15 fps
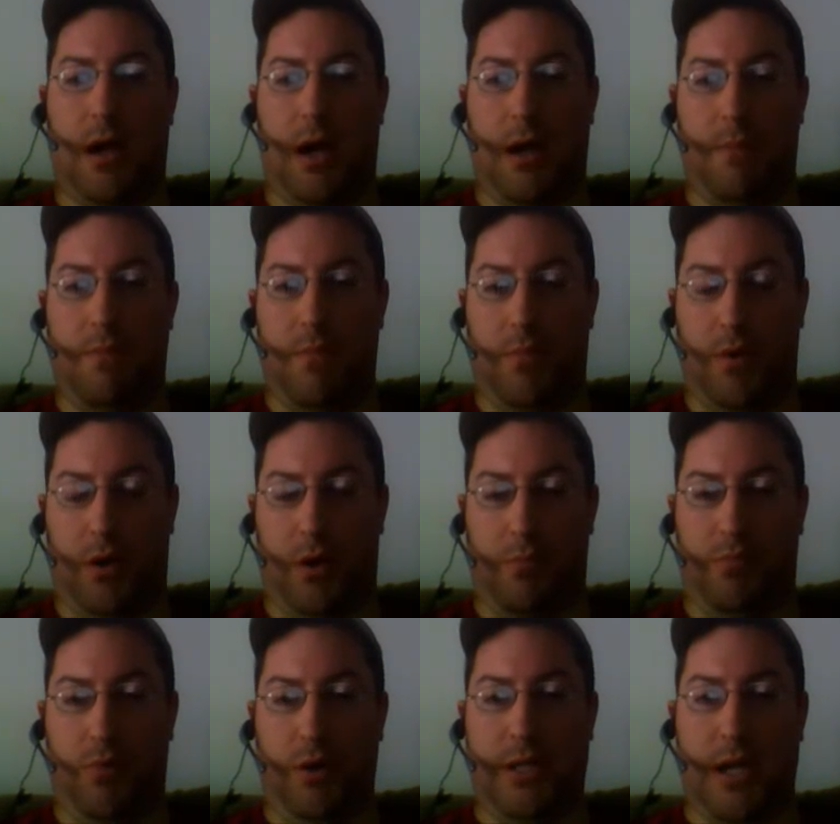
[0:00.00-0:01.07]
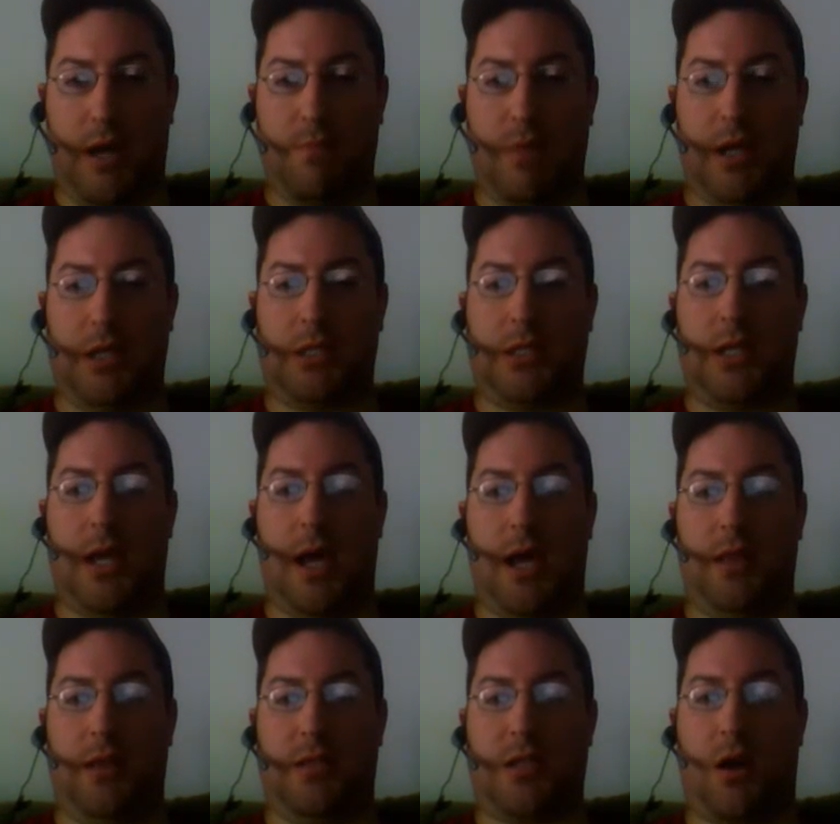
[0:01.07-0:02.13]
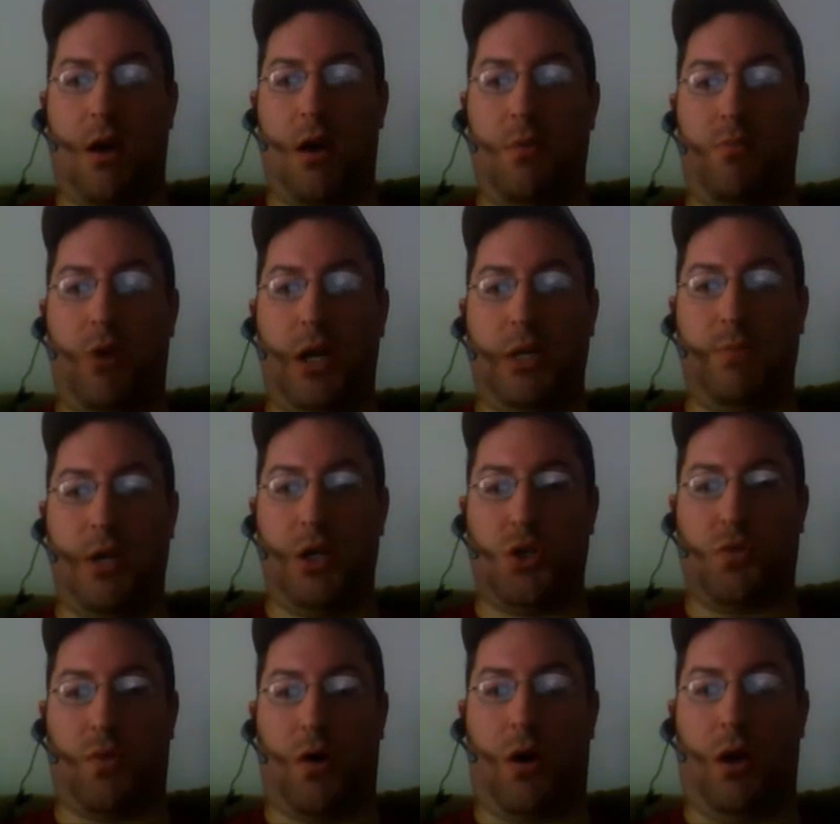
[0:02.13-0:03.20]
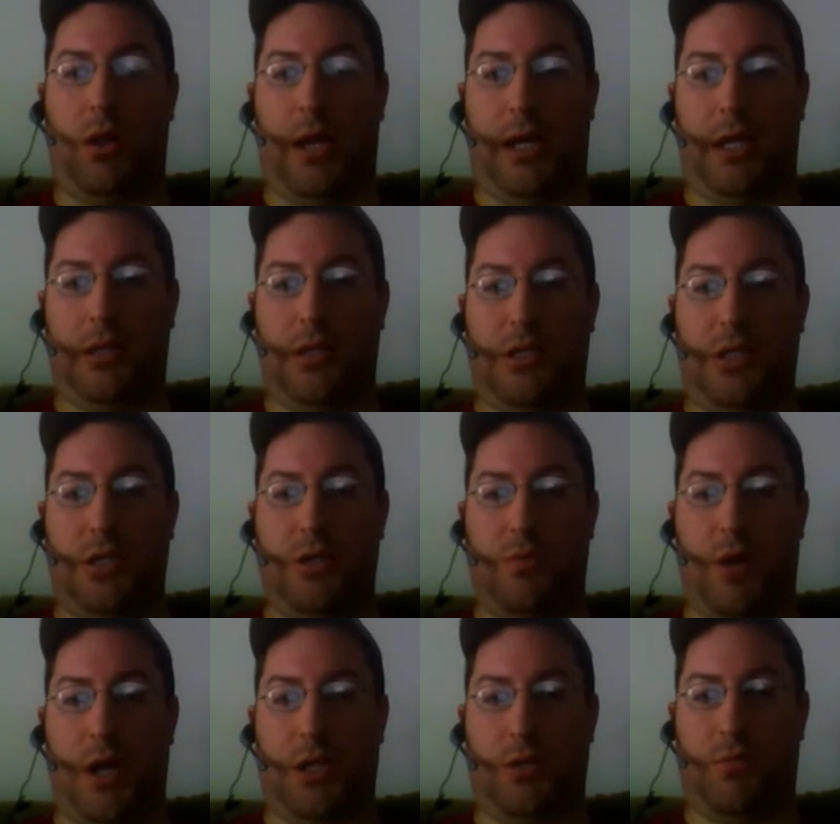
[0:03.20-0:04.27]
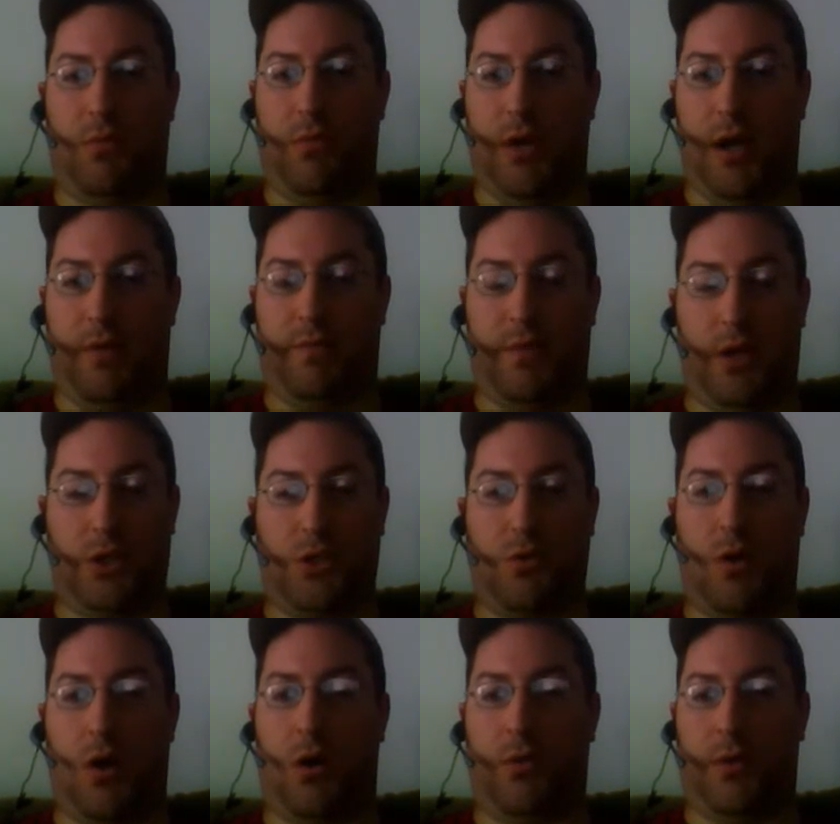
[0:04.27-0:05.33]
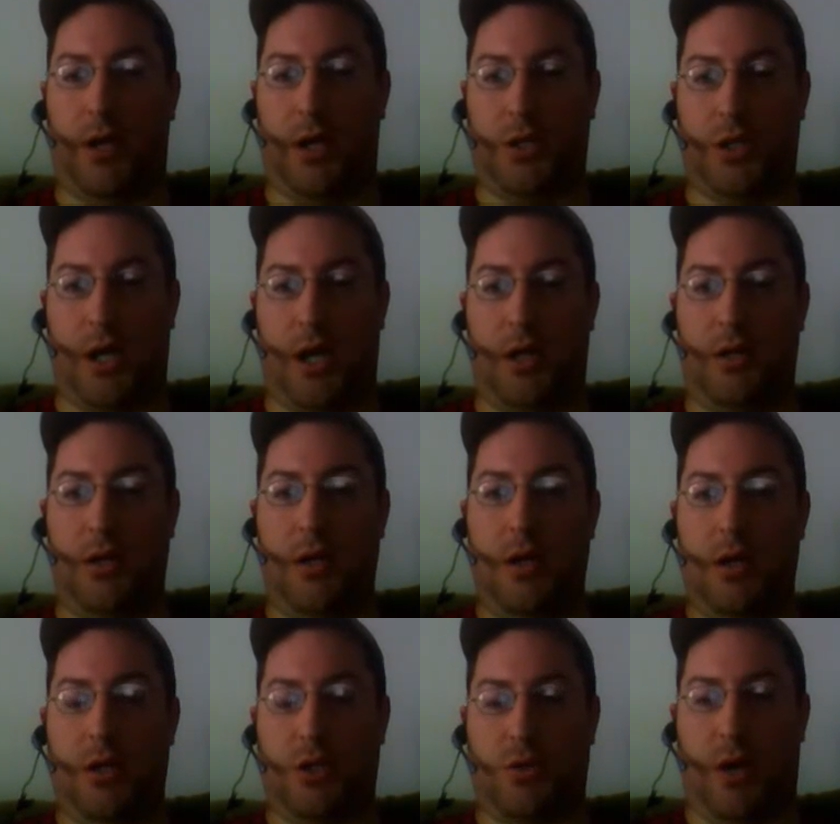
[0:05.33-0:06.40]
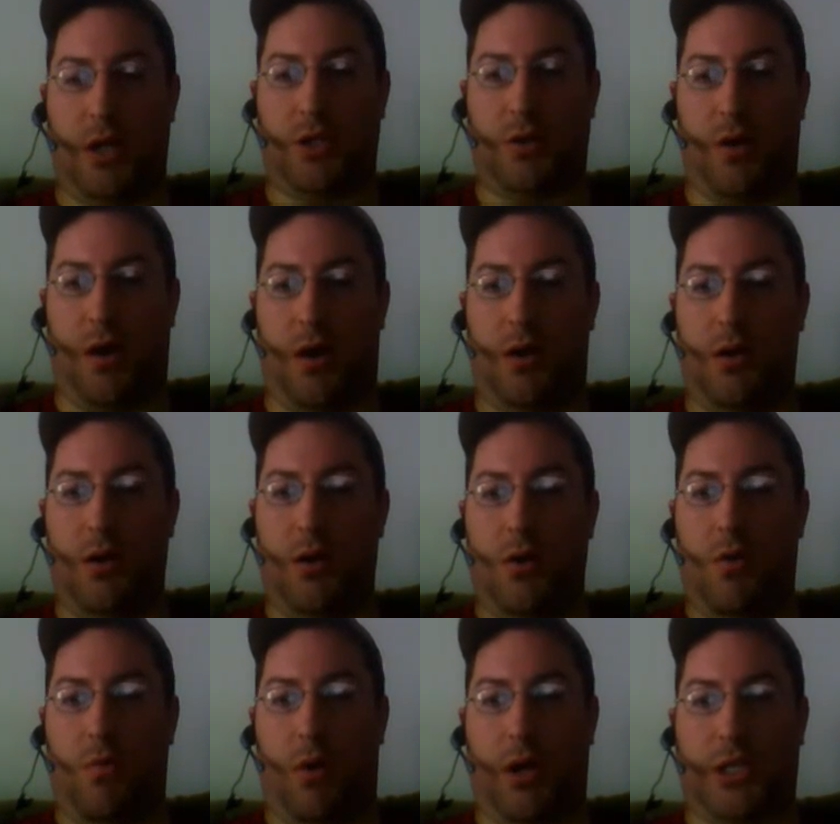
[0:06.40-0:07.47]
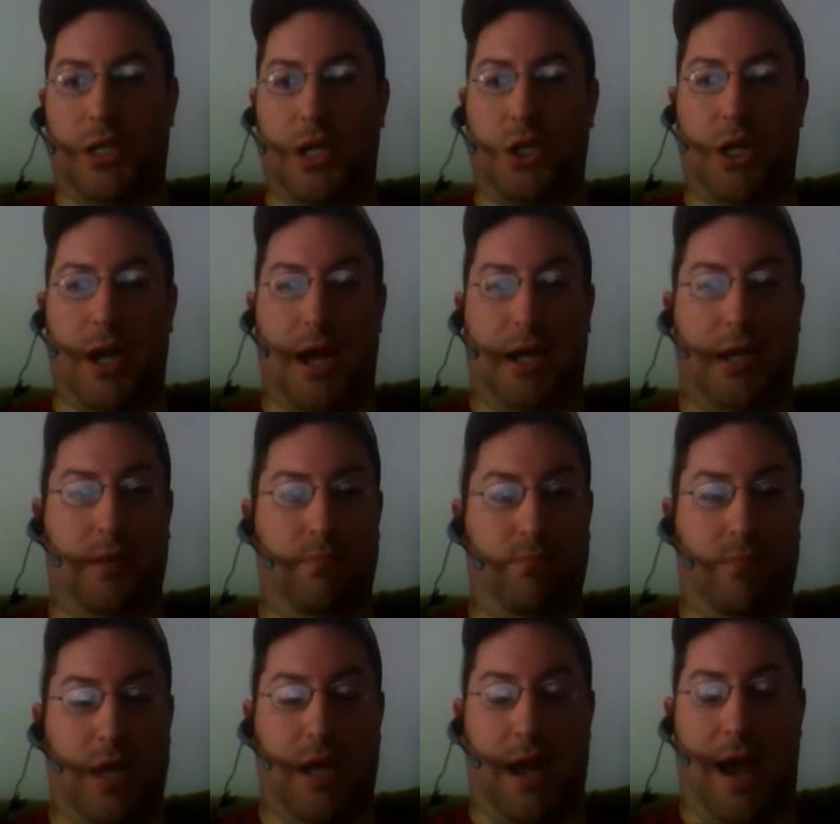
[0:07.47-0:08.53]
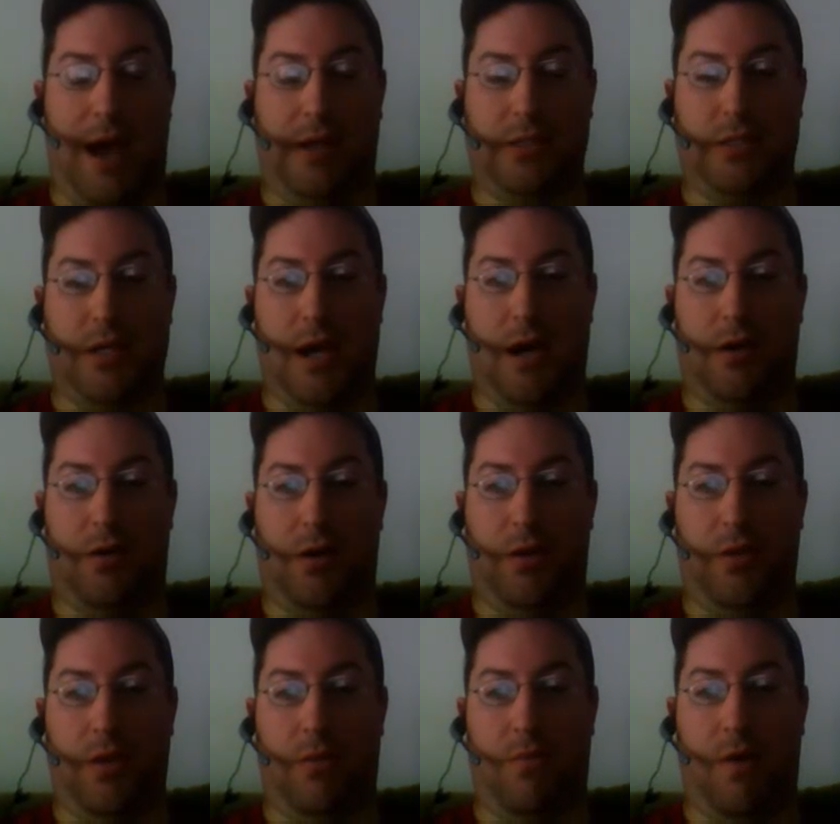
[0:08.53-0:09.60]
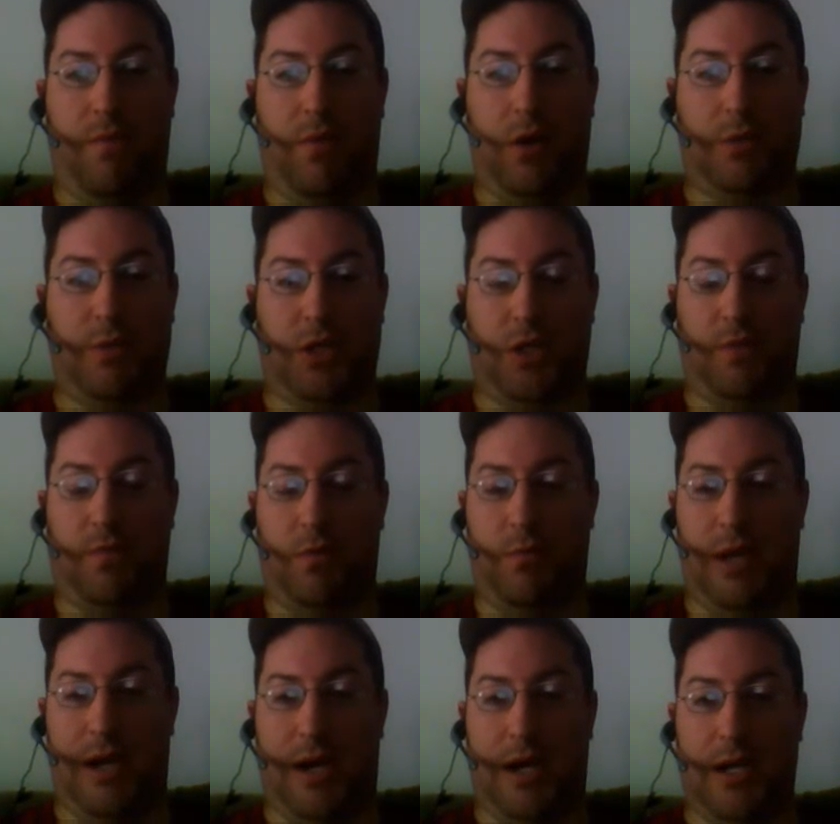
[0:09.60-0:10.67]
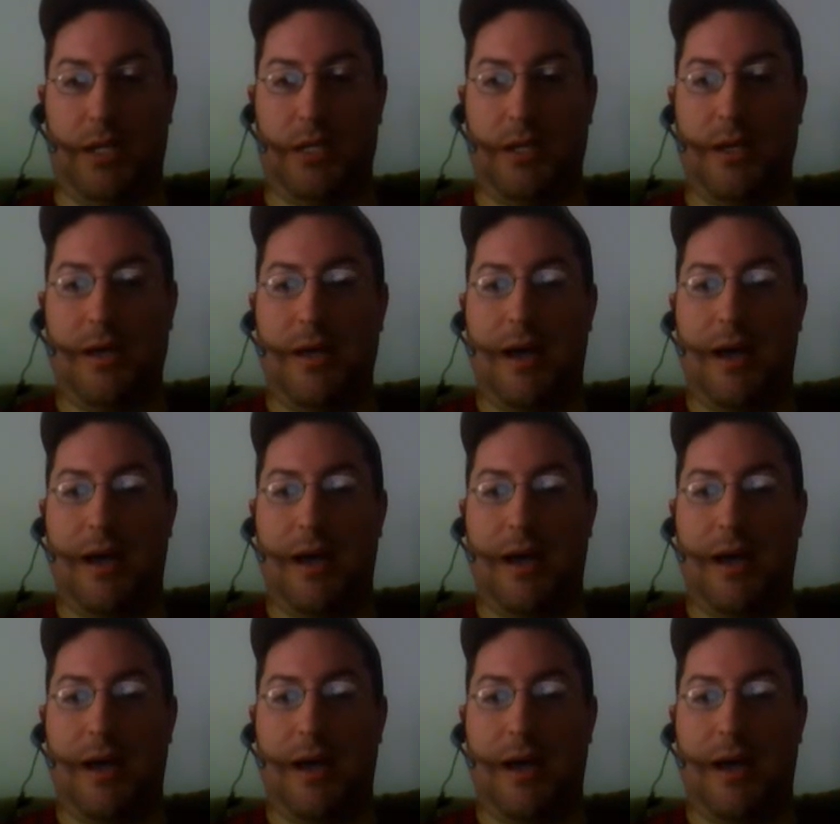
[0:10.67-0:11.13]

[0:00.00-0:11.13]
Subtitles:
I'm on a board that I missed, and the turn brings me a draw, like in this situation where we got a flush draw, gut shot, straight draw, where essentially I can hit outs now on the river, especially if we're behind.